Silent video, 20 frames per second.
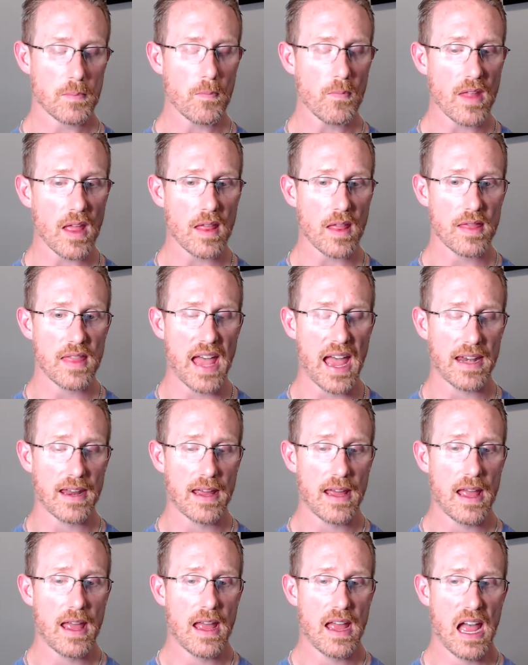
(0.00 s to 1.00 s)
that
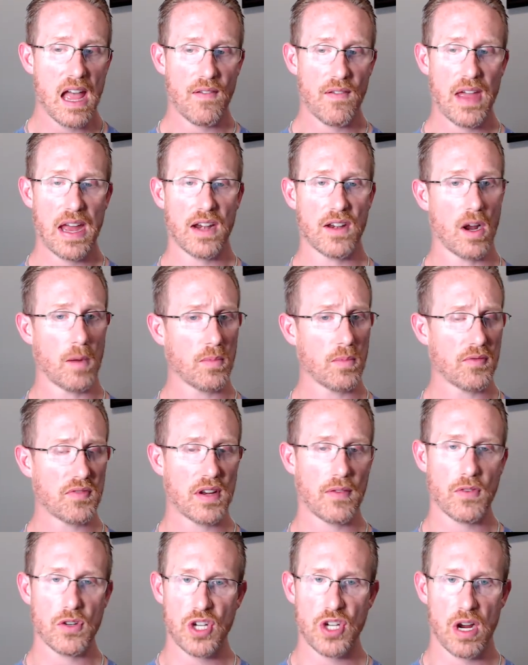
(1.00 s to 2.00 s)
have had a number of
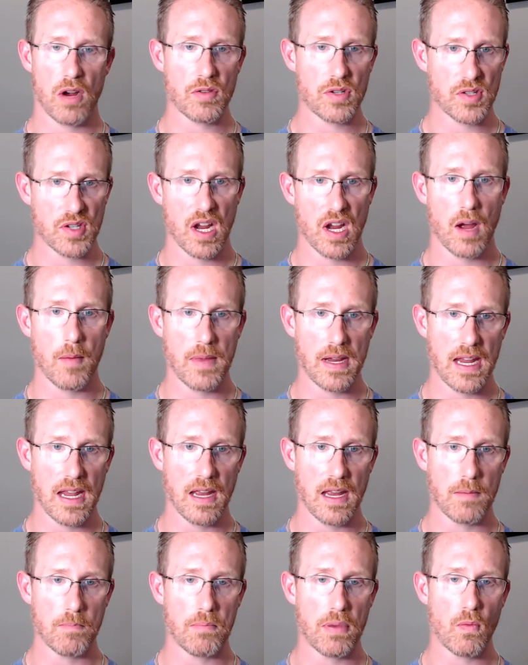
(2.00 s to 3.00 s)
different challenges coming
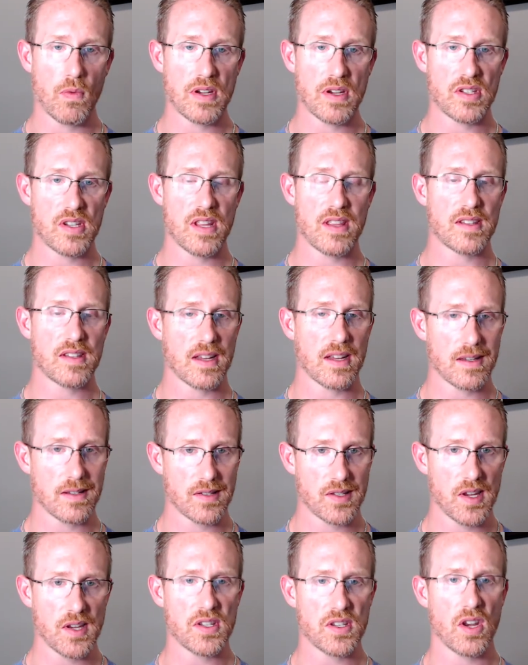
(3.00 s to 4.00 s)
in, but we see these
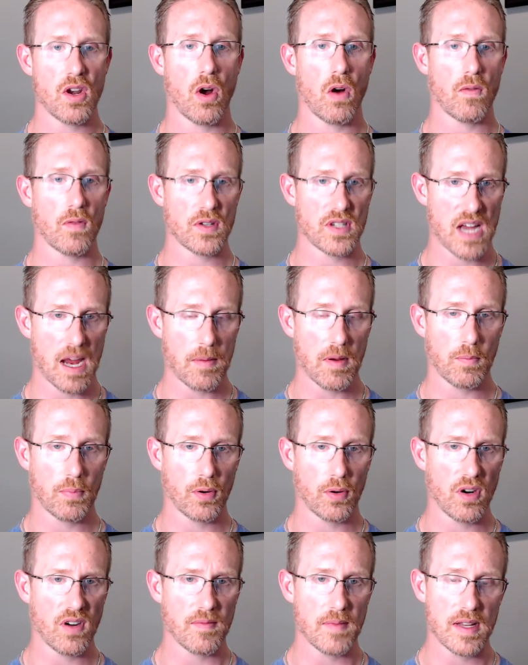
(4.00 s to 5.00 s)
consistent overtime
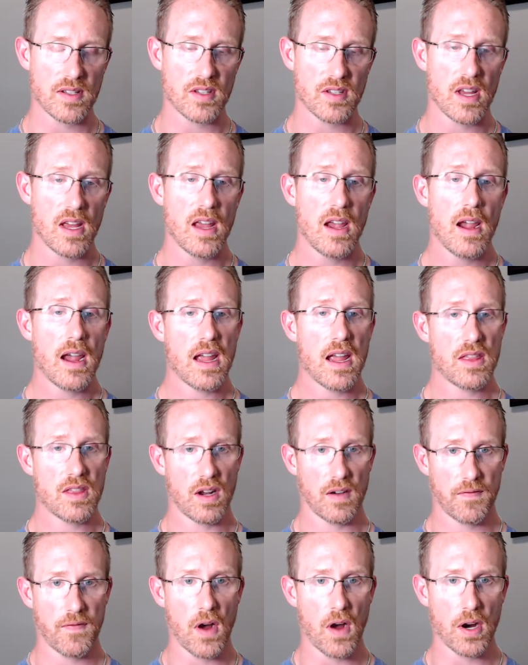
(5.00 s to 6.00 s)
improvements in their
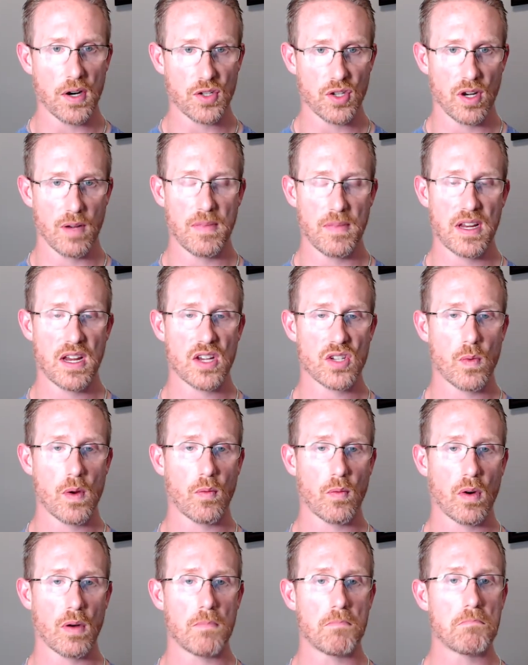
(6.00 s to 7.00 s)
function because we
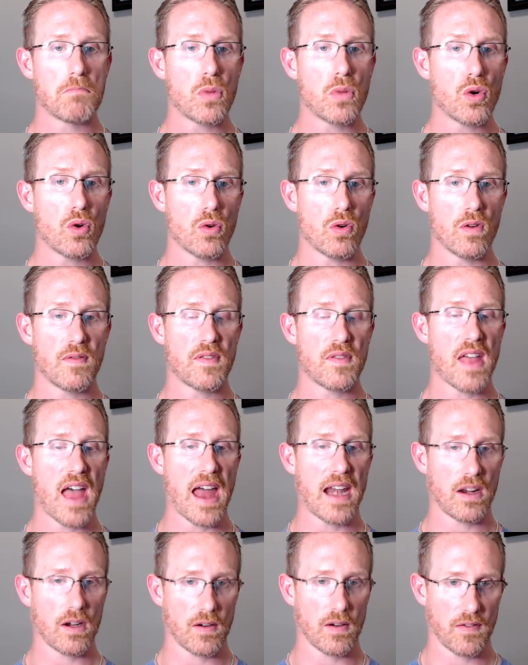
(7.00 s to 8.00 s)
remove that
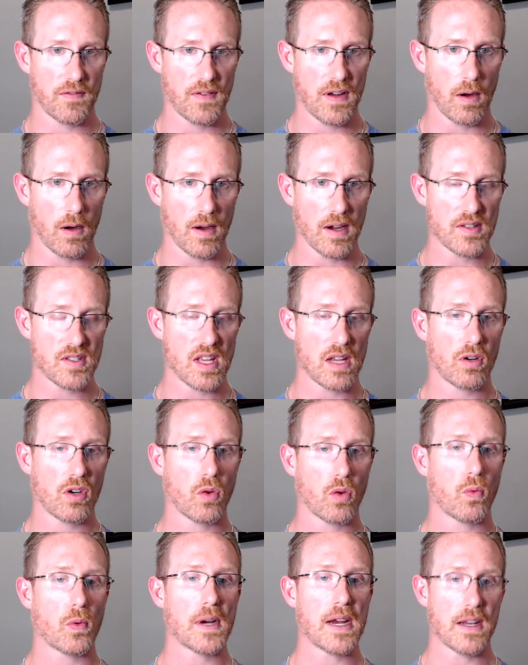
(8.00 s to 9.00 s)
interference that
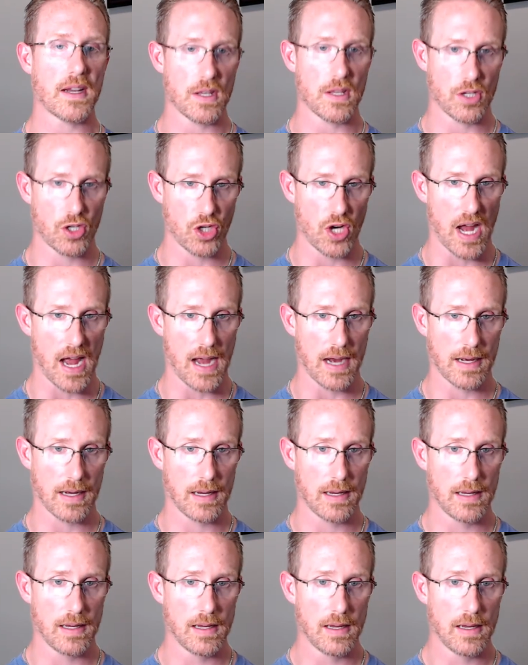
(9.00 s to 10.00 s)
created the shock.
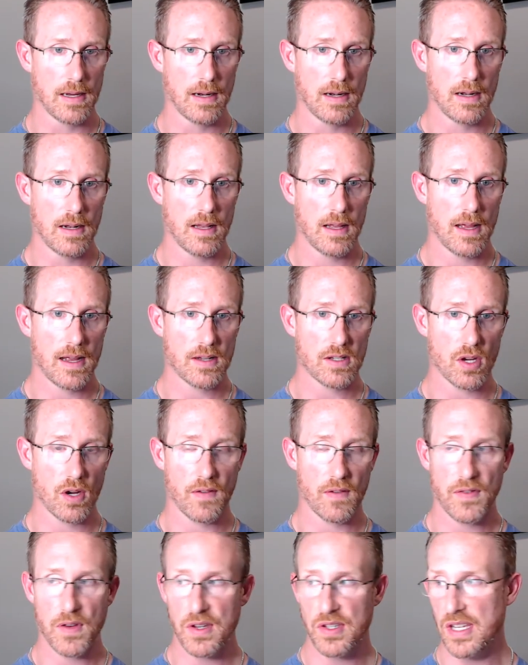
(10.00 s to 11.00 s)
And so
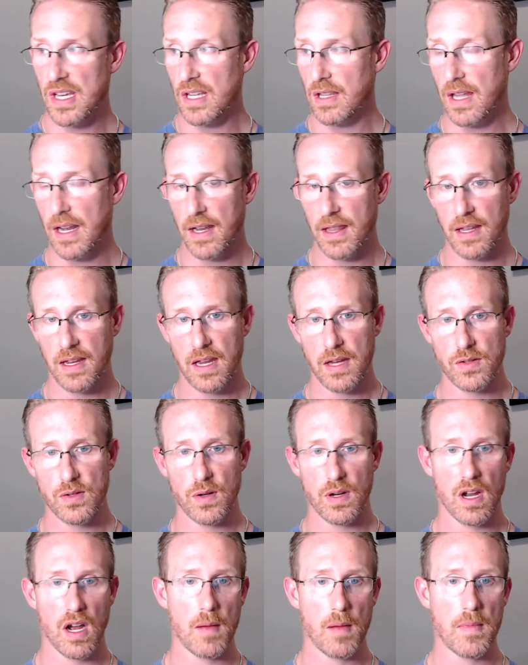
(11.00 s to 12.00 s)
if you see a lot of the kids who
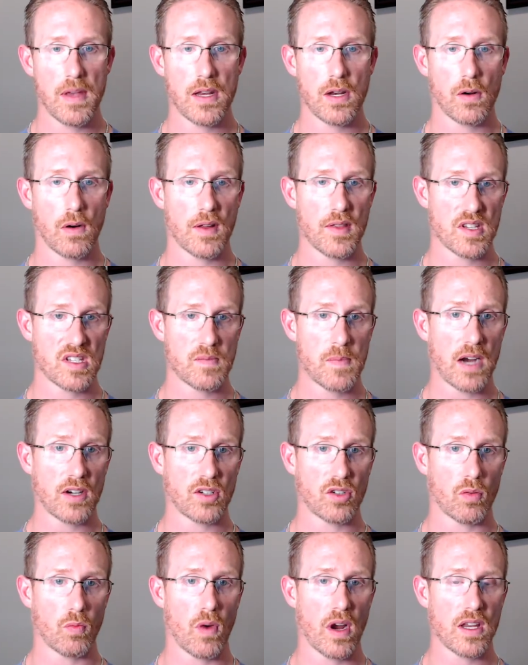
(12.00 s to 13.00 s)
come in here on the
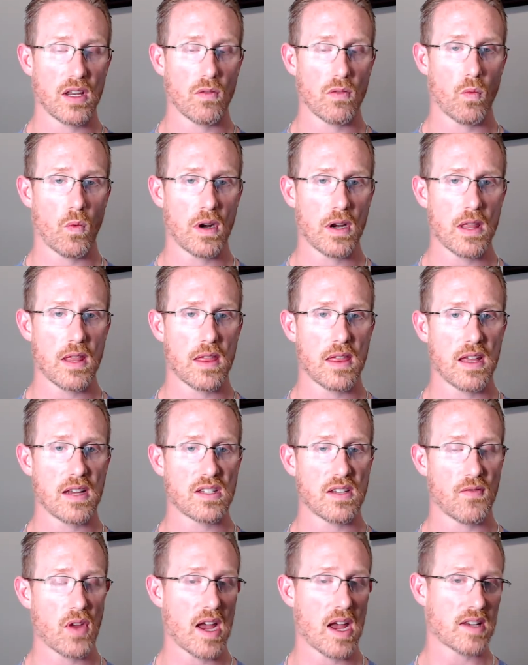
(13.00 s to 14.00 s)
spectrum, right, one of the things if
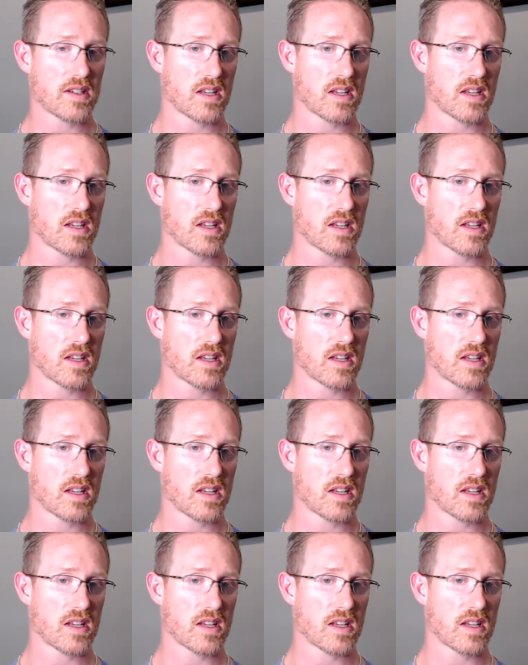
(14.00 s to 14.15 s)
you ask their